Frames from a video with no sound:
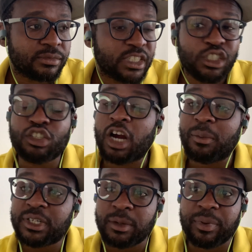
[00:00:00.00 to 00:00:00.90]
drop
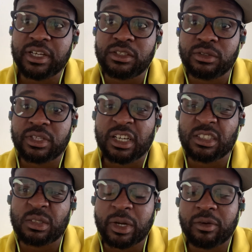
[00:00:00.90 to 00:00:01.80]
shipping in two
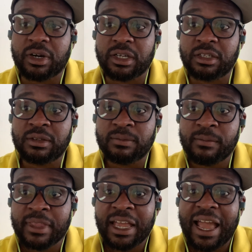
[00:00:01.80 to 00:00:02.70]
thousand twenty-one,
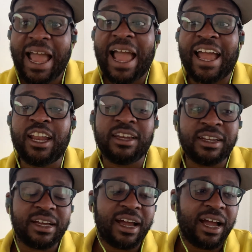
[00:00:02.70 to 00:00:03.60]

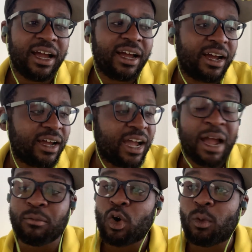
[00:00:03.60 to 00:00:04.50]
and uh,
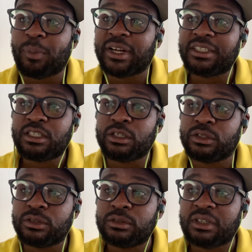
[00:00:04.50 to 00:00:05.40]
I'm open
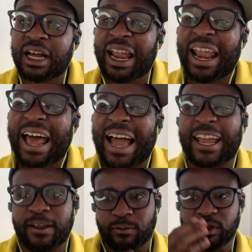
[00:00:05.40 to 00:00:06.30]
to a
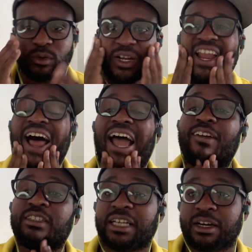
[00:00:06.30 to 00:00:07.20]
live, doing
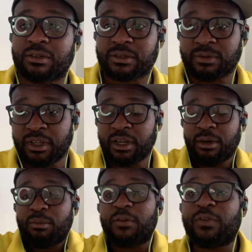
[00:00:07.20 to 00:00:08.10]
lives now.
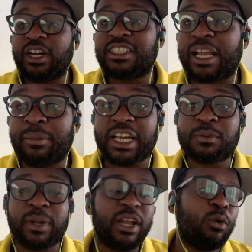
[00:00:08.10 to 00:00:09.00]
But first, let me
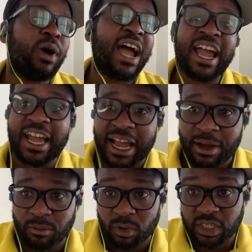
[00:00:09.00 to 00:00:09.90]
explain where I
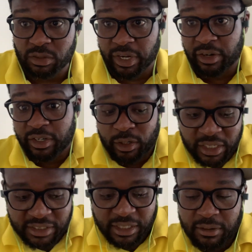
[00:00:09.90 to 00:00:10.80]
am, what's going on, all
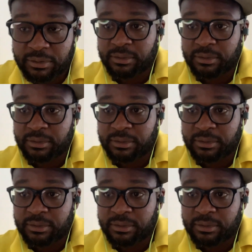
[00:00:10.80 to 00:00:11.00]
this stuff.